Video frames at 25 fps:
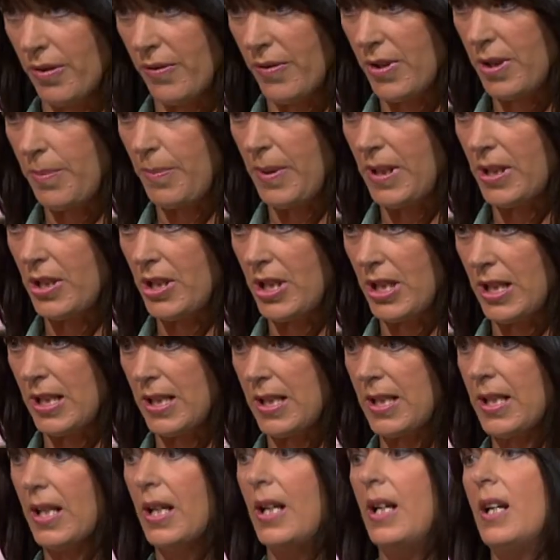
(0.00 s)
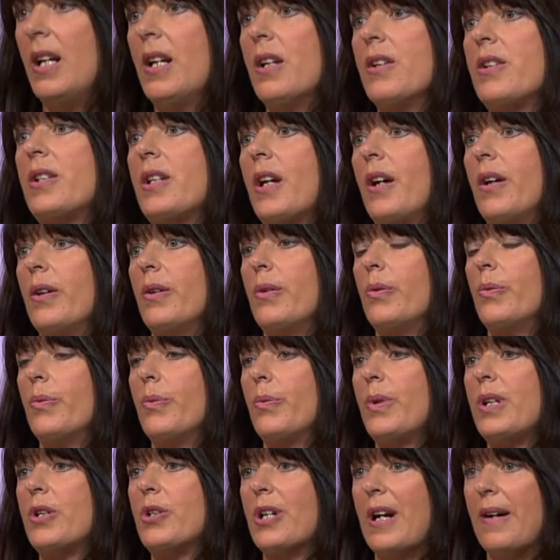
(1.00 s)
of species. So
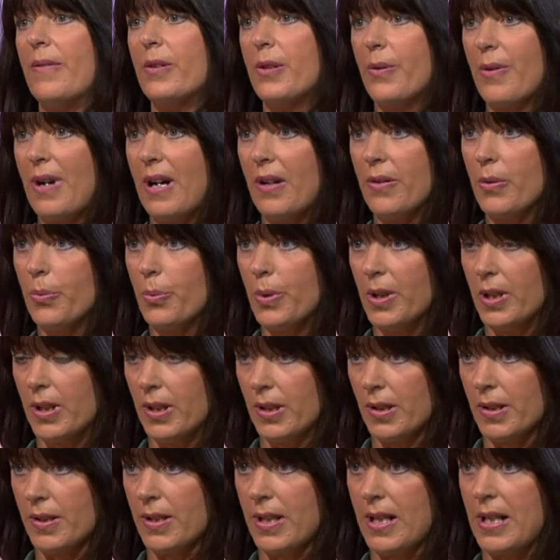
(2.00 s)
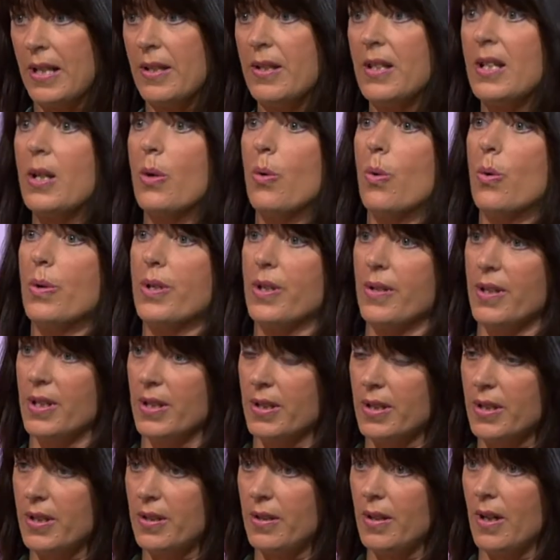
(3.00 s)
we travelled around the world in the order
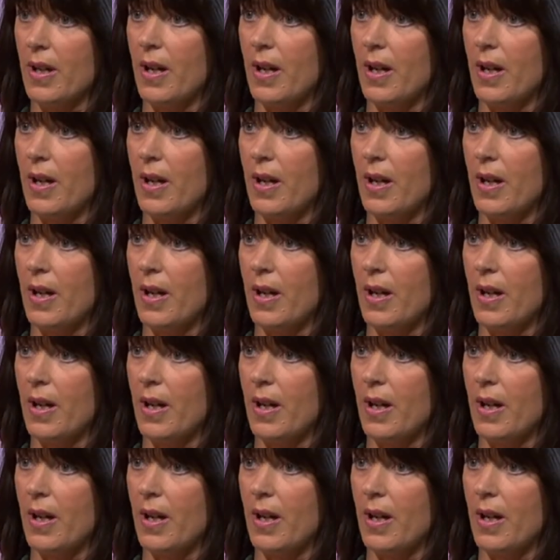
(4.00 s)
that